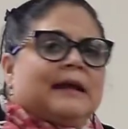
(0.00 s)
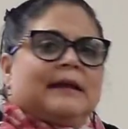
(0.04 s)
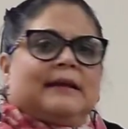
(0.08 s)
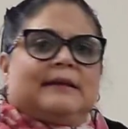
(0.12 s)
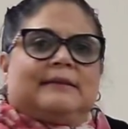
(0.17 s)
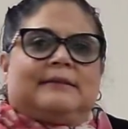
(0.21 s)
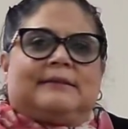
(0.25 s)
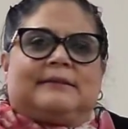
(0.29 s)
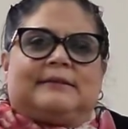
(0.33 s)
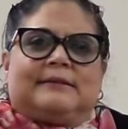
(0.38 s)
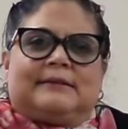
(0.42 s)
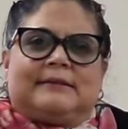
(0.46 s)

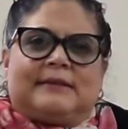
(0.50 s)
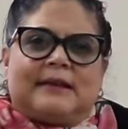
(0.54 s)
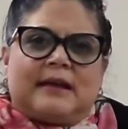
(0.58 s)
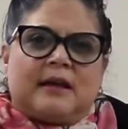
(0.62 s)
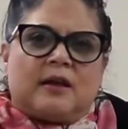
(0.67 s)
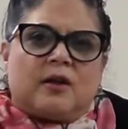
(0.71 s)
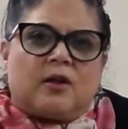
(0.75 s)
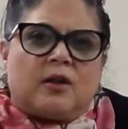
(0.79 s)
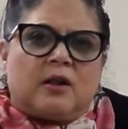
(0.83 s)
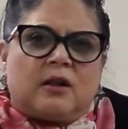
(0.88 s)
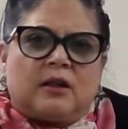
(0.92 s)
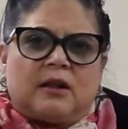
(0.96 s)
is
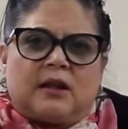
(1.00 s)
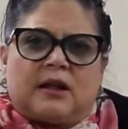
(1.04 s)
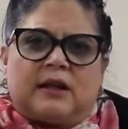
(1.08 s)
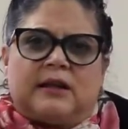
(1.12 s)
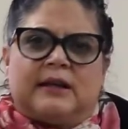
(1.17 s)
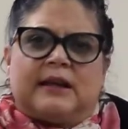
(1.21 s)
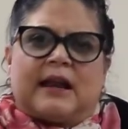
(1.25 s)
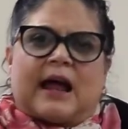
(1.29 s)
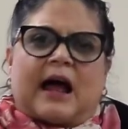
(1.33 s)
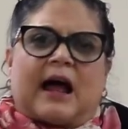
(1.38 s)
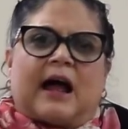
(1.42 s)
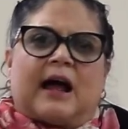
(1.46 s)
still
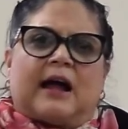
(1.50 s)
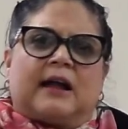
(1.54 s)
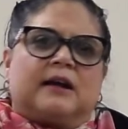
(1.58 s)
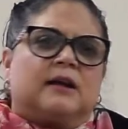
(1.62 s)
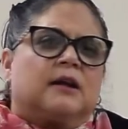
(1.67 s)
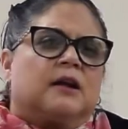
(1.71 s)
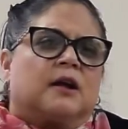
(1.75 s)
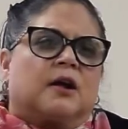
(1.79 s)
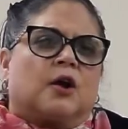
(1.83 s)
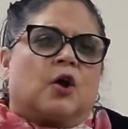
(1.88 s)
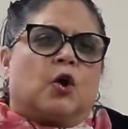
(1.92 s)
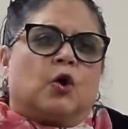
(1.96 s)
not
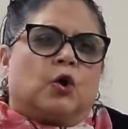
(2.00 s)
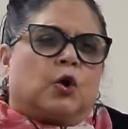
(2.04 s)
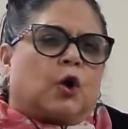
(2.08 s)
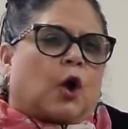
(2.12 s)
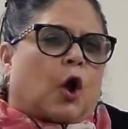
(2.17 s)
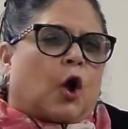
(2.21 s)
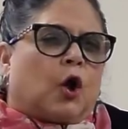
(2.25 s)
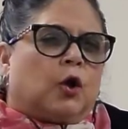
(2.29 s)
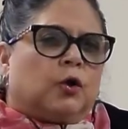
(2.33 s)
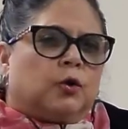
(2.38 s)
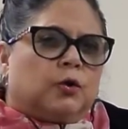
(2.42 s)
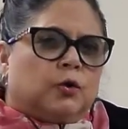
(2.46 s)

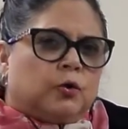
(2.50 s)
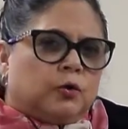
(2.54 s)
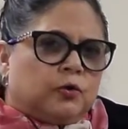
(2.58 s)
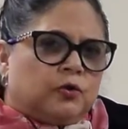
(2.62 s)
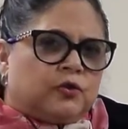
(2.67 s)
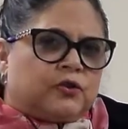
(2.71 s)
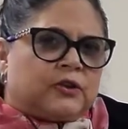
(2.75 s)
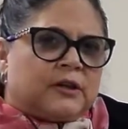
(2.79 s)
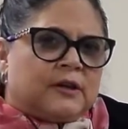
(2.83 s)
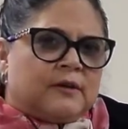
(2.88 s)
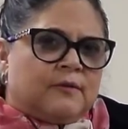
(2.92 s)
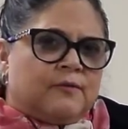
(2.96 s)

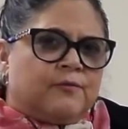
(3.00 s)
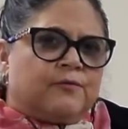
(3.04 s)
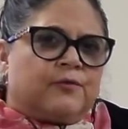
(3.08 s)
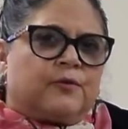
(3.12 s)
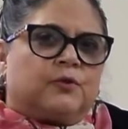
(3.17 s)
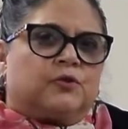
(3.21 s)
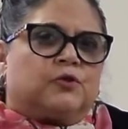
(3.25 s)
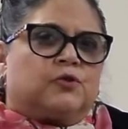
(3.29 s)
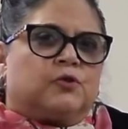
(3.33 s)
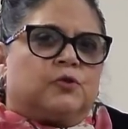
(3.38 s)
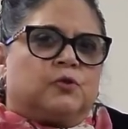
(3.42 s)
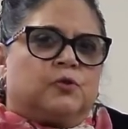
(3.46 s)
conclusive
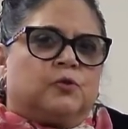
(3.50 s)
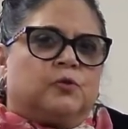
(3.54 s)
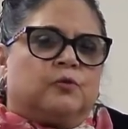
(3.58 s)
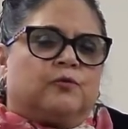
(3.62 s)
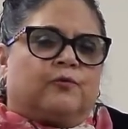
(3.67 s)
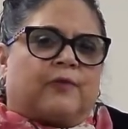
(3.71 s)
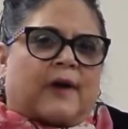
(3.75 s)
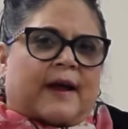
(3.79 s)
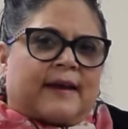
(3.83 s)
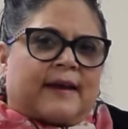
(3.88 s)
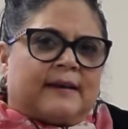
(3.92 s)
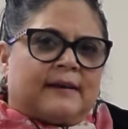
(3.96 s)
to
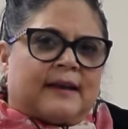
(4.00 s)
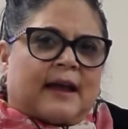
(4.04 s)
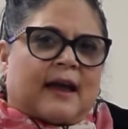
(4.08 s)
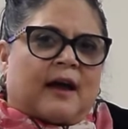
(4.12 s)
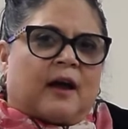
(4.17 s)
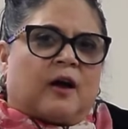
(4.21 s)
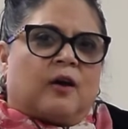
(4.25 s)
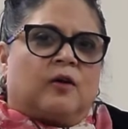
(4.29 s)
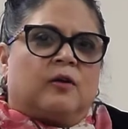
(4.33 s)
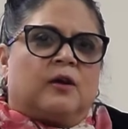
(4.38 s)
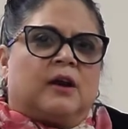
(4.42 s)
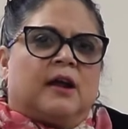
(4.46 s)
find
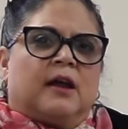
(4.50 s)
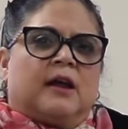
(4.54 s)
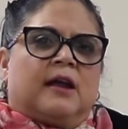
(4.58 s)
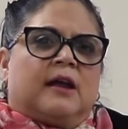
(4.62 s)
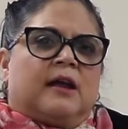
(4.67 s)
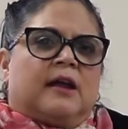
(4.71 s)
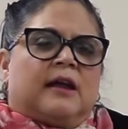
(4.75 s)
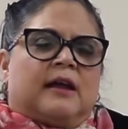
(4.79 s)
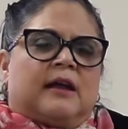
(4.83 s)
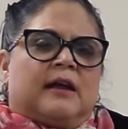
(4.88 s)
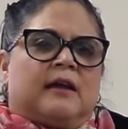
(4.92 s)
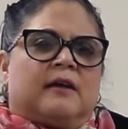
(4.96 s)
out.
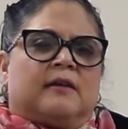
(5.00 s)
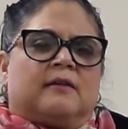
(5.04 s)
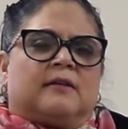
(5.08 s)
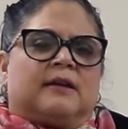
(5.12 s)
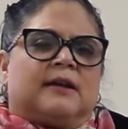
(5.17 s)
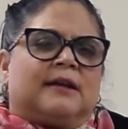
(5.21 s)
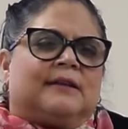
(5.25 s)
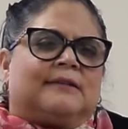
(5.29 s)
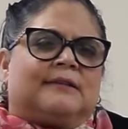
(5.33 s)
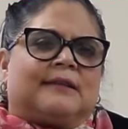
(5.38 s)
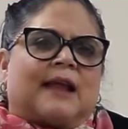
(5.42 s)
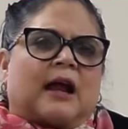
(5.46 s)

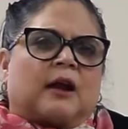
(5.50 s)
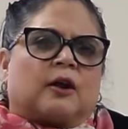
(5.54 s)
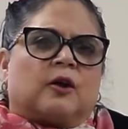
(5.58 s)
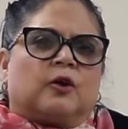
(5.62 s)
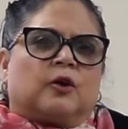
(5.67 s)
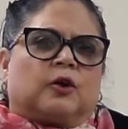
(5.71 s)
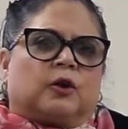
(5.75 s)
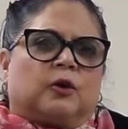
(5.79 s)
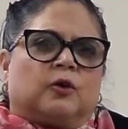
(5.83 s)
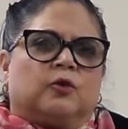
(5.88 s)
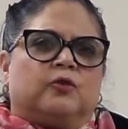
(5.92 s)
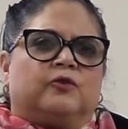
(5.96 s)
It's not
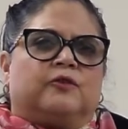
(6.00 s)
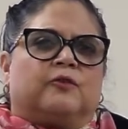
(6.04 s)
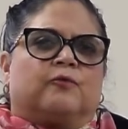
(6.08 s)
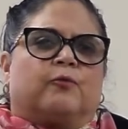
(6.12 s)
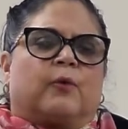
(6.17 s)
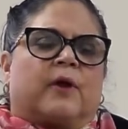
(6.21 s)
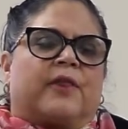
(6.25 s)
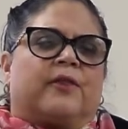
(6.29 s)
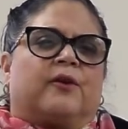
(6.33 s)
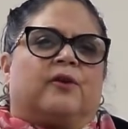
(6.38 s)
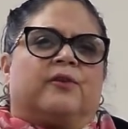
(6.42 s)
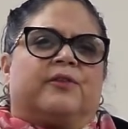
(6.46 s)
conclusive
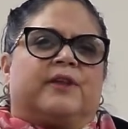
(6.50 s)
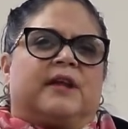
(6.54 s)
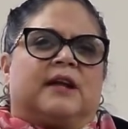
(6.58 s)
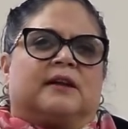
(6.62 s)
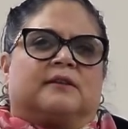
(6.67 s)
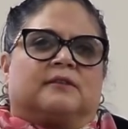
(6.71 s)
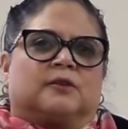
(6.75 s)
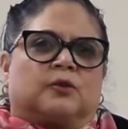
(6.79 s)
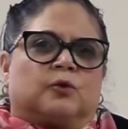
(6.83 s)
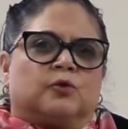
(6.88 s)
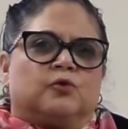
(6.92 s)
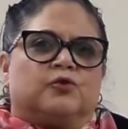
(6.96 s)
whether the
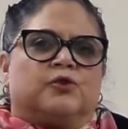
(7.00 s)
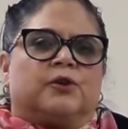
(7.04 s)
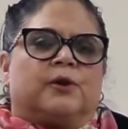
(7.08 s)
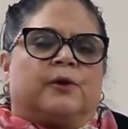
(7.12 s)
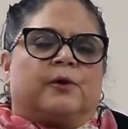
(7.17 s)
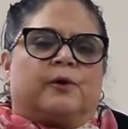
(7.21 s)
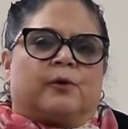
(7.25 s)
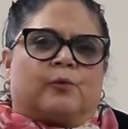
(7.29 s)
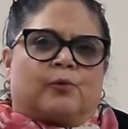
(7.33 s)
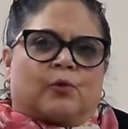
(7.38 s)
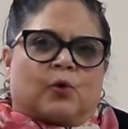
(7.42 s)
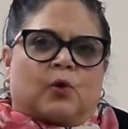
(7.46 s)

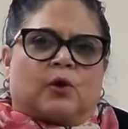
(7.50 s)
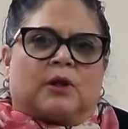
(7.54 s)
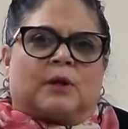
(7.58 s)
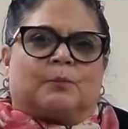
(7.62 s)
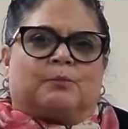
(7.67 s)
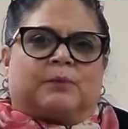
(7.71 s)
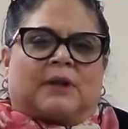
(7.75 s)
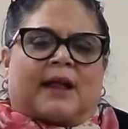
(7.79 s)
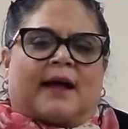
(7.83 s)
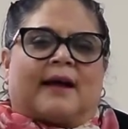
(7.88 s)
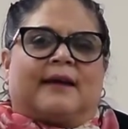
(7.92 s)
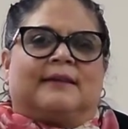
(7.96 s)
exclusionary rule
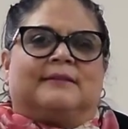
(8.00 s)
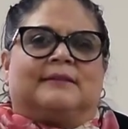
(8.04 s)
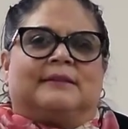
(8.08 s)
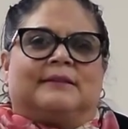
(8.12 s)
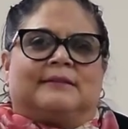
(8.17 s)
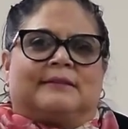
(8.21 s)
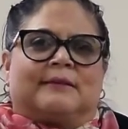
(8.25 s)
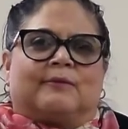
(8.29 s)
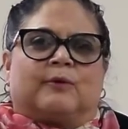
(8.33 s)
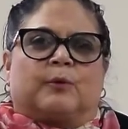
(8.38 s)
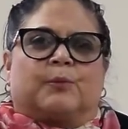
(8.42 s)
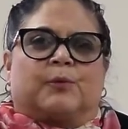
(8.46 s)
applies in
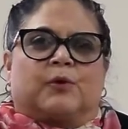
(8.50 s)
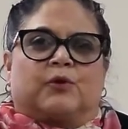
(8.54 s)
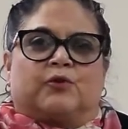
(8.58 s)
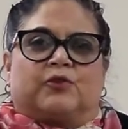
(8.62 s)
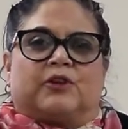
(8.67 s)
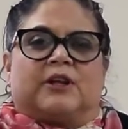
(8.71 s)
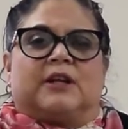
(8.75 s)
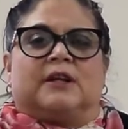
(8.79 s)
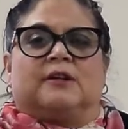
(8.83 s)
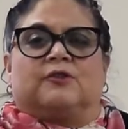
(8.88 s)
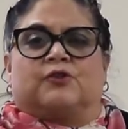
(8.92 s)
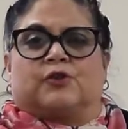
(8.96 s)
civil
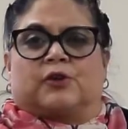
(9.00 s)
proceedings or